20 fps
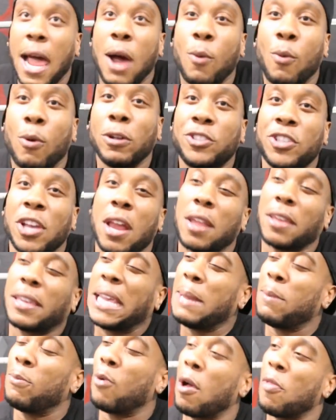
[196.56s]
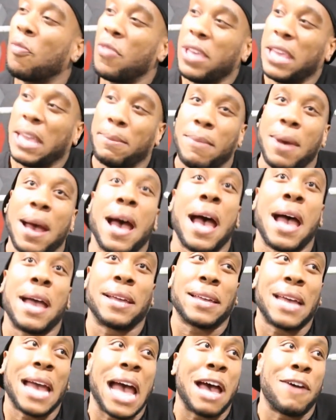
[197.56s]
I want y'all to keep one thing in
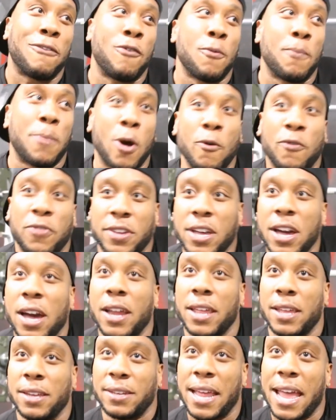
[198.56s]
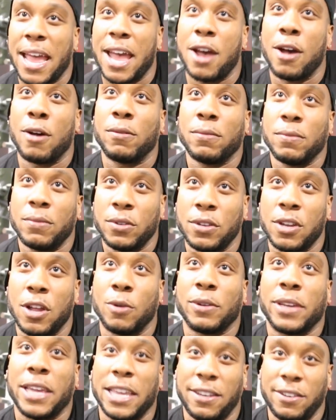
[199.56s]
mind, guys. We're both cutting down, you know,
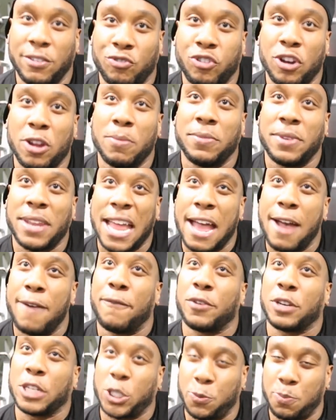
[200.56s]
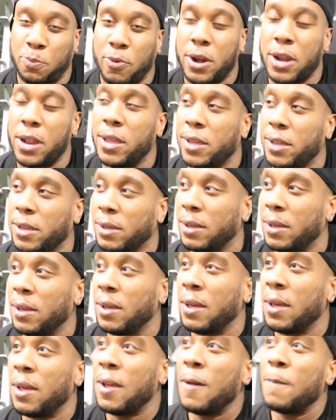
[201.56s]
getting trimmed down for the spring.
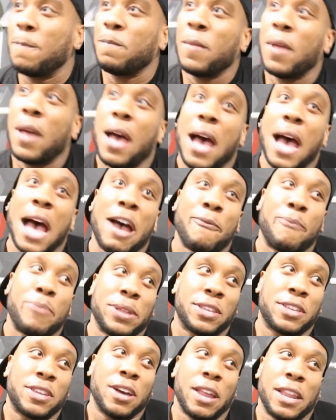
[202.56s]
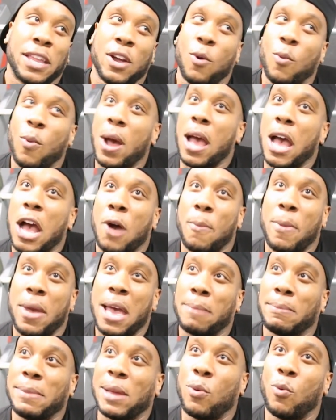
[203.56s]
I've been cutting a while, man.
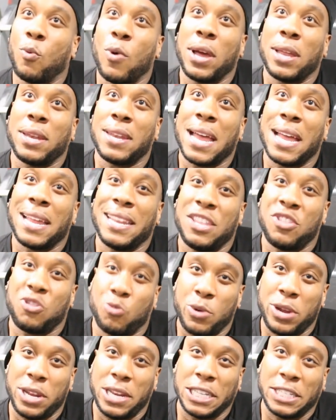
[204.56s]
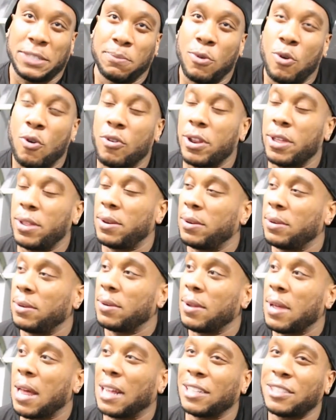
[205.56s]
I'm like 193 this morning.
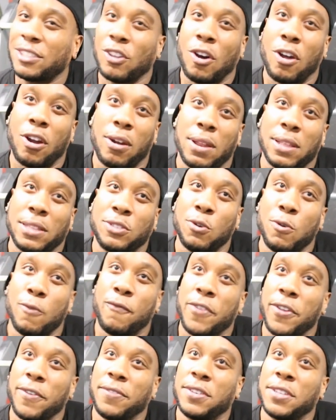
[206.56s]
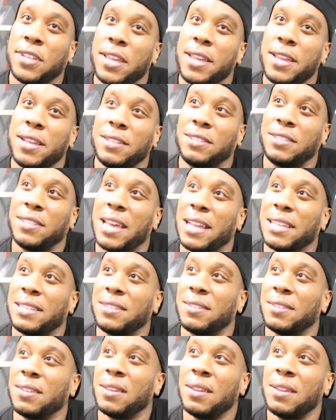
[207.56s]
I started at 215, so that's,